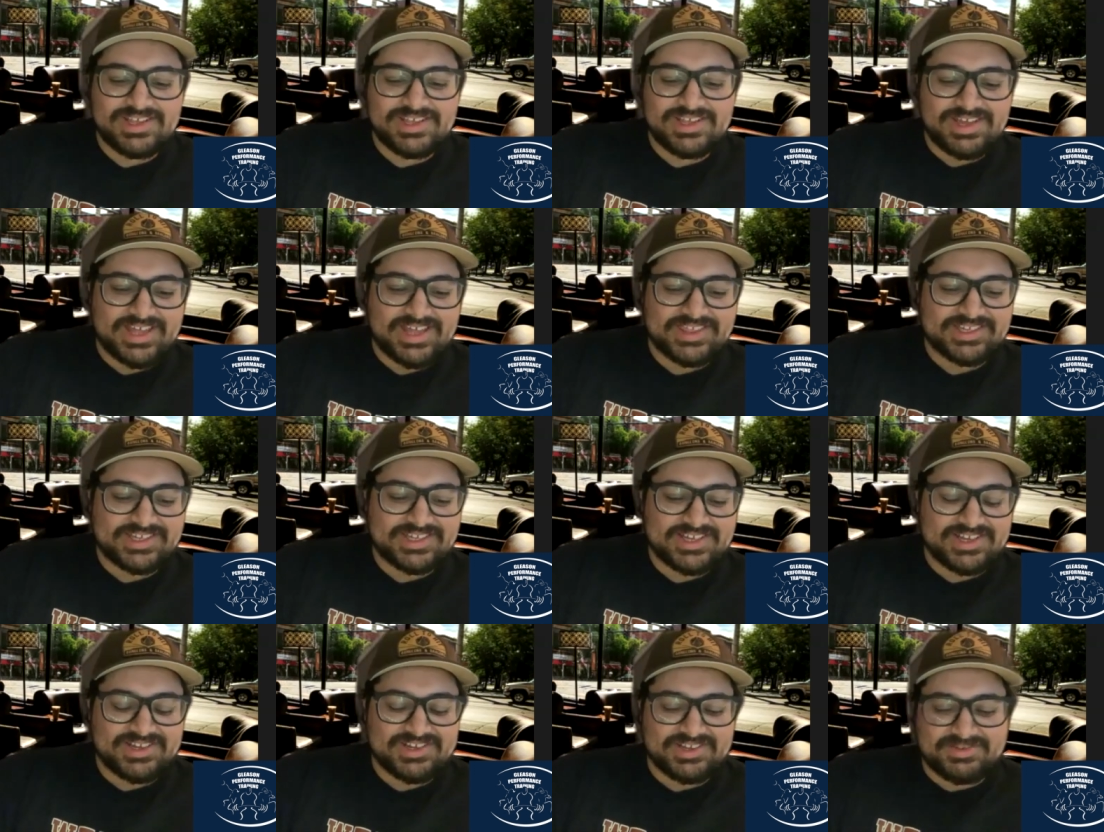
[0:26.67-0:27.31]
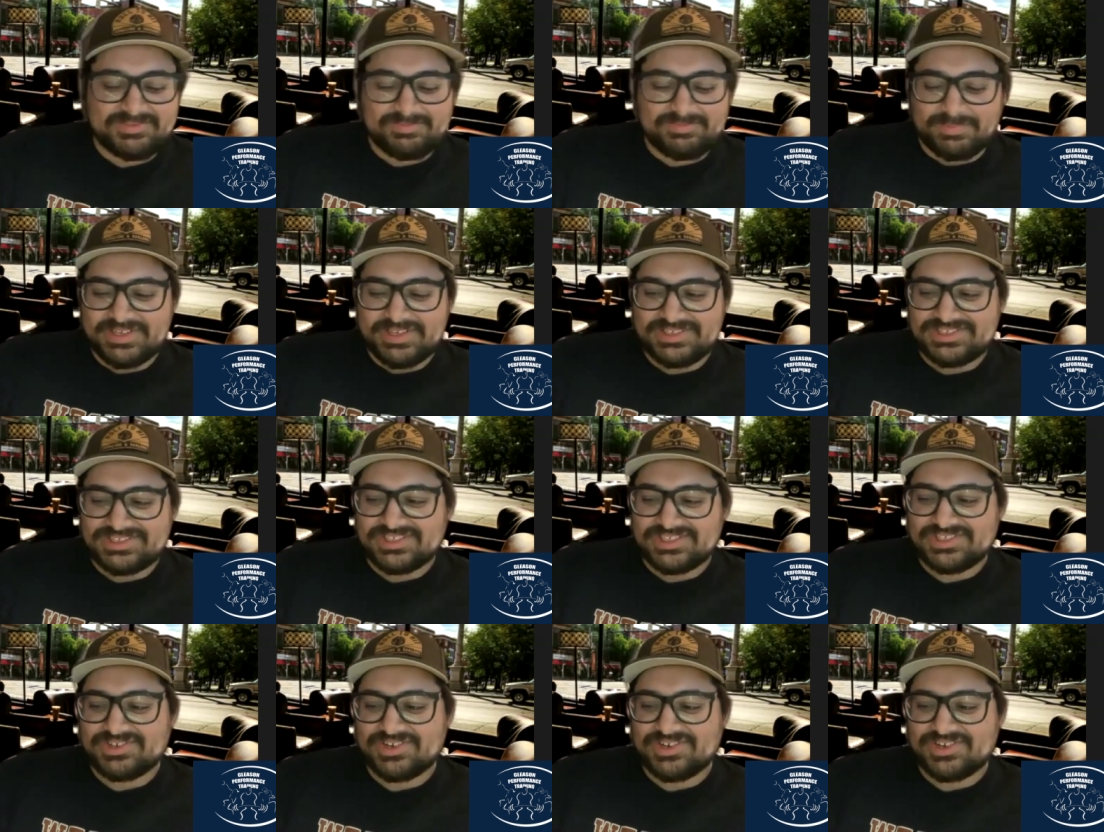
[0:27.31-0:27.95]
I think a good place
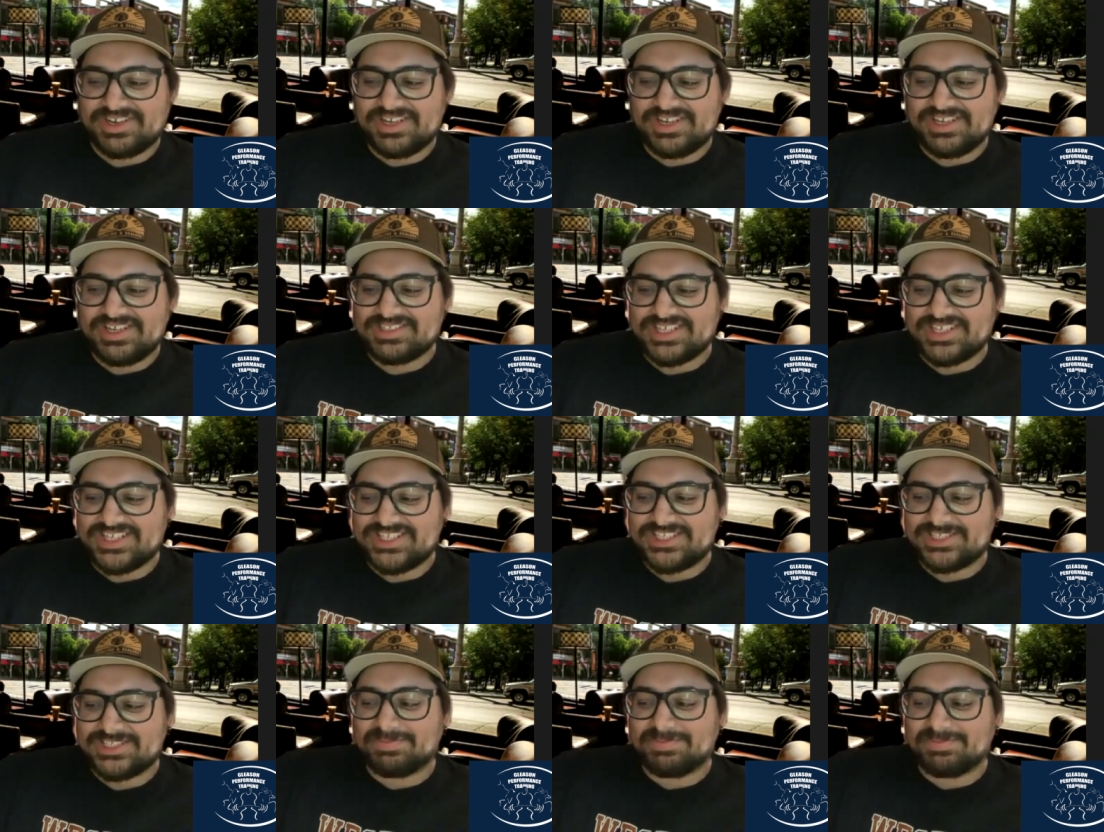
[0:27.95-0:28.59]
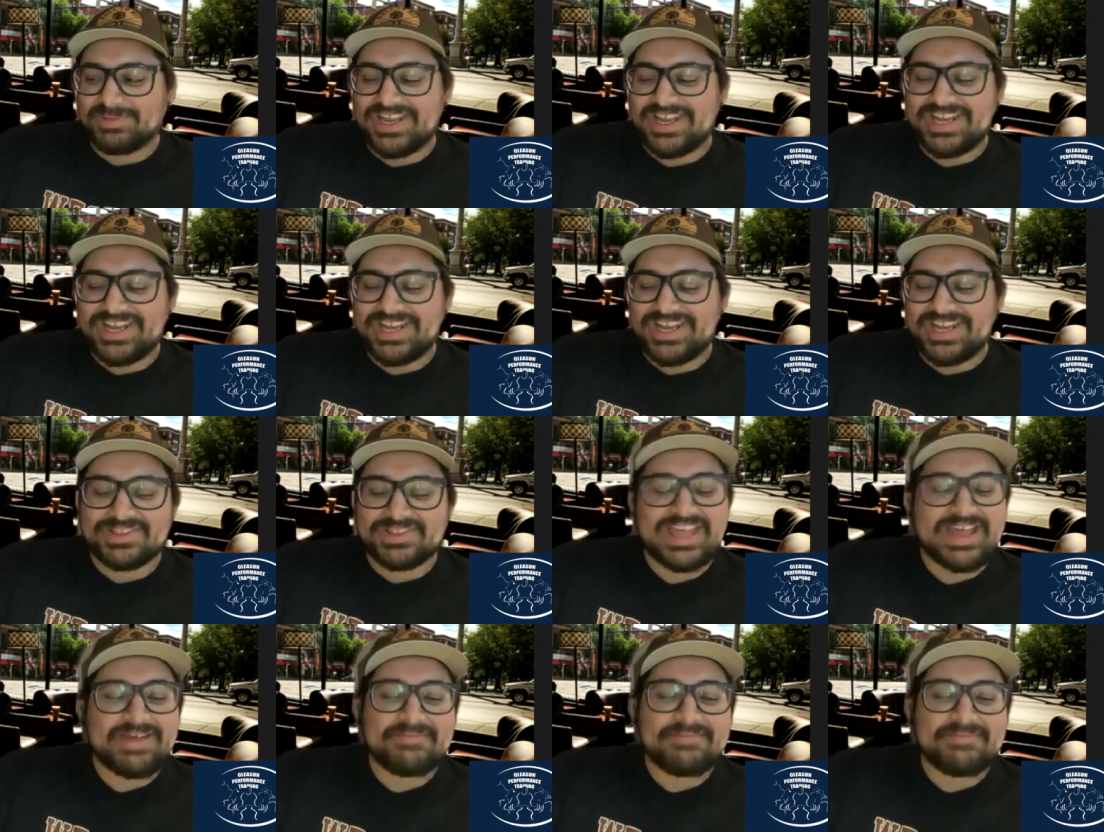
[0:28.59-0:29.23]
to start is explaining
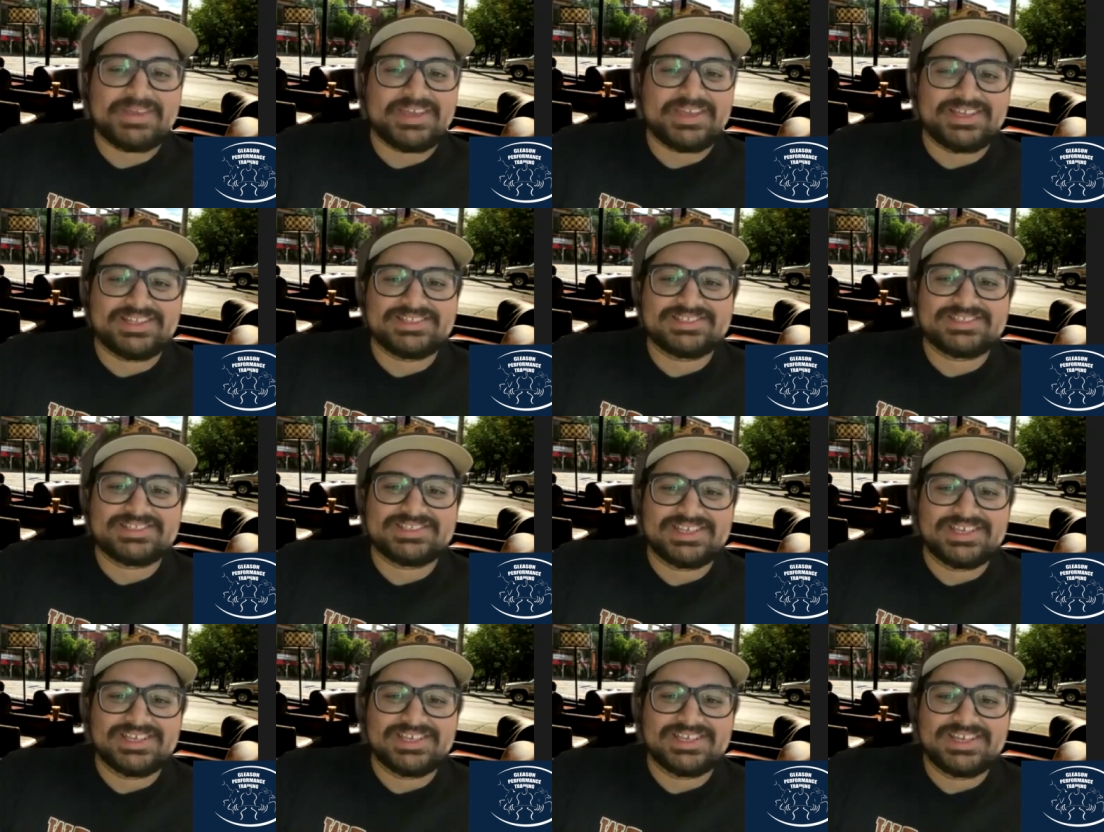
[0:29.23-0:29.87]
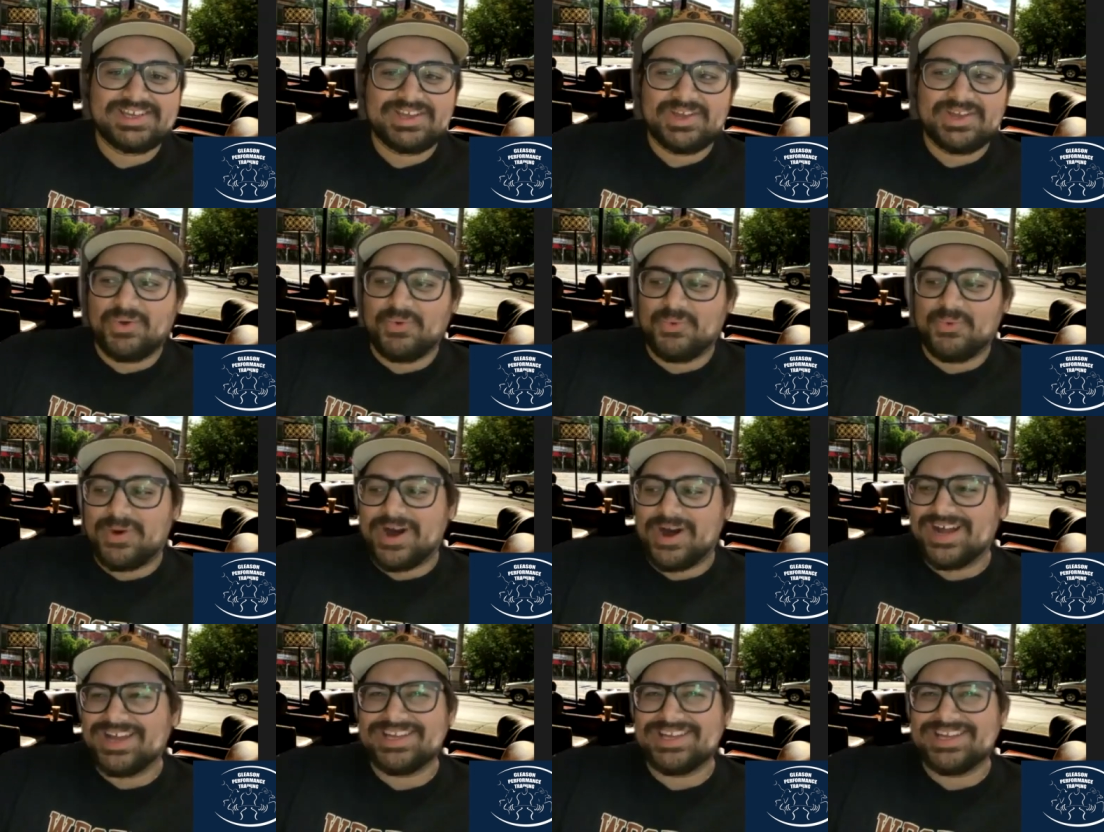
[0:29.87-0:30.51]
what that means,
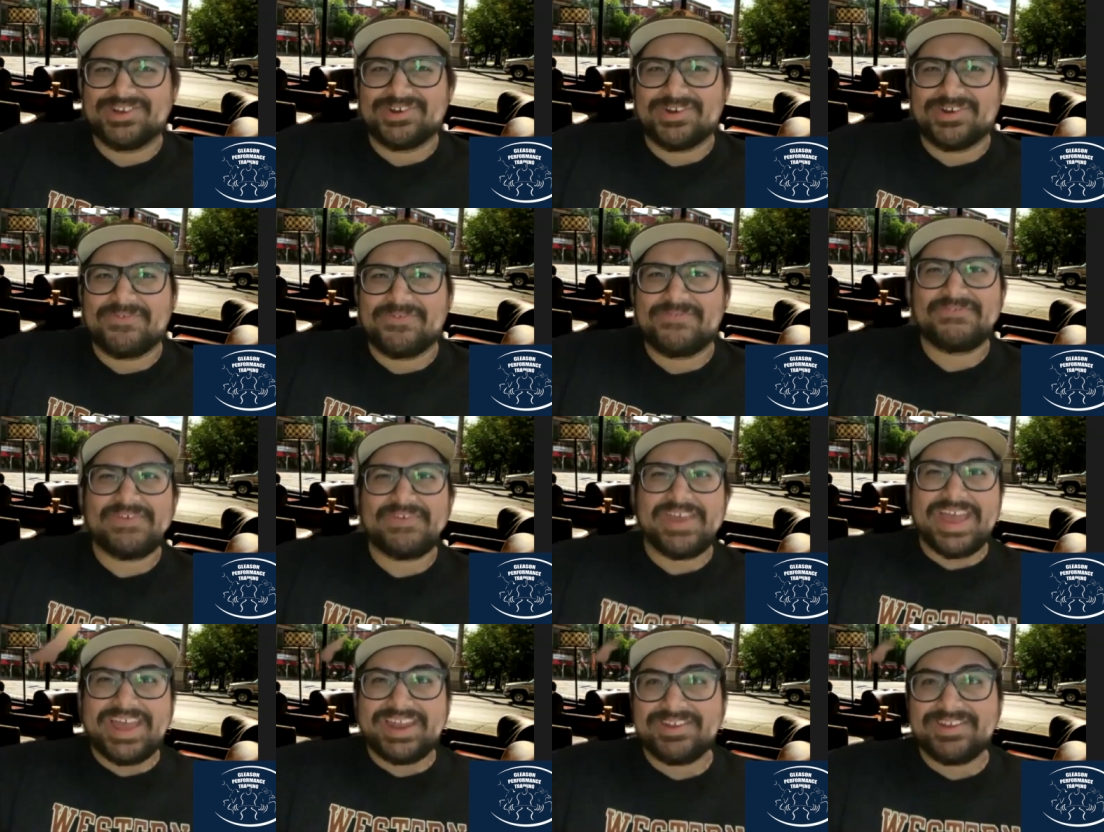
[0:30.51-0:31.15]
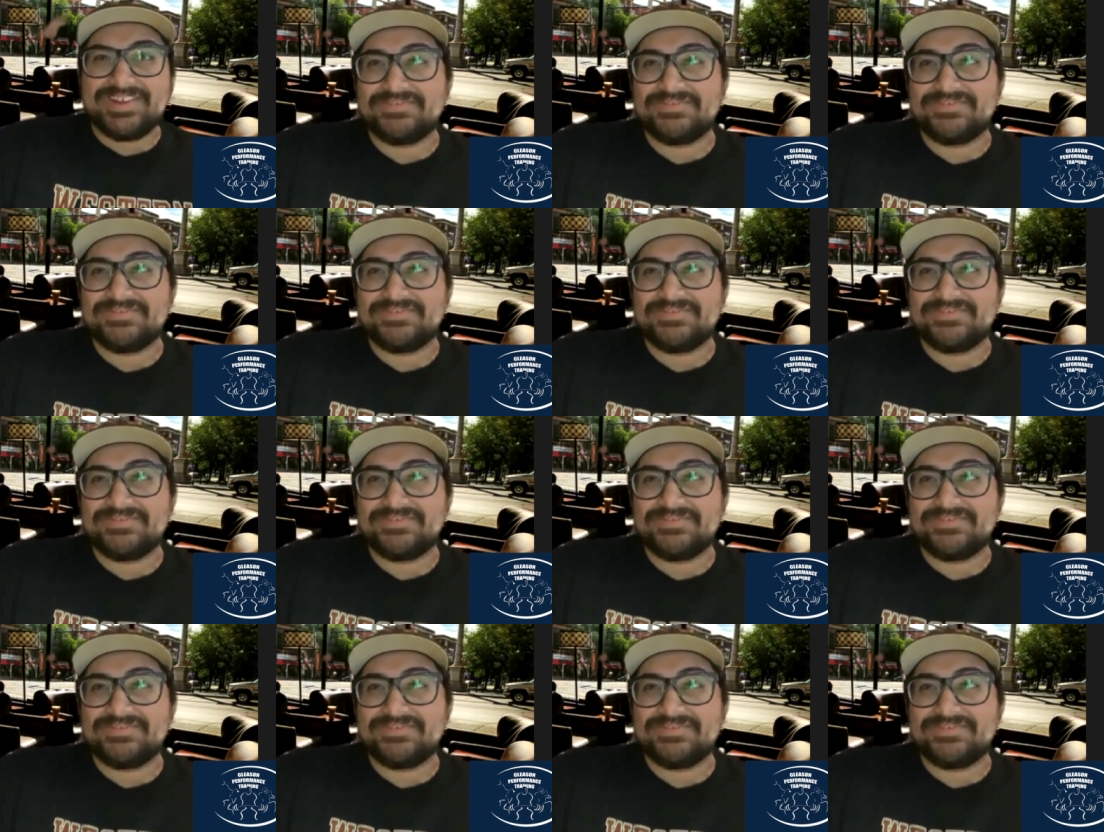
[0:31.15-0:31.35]
why you're a fan of,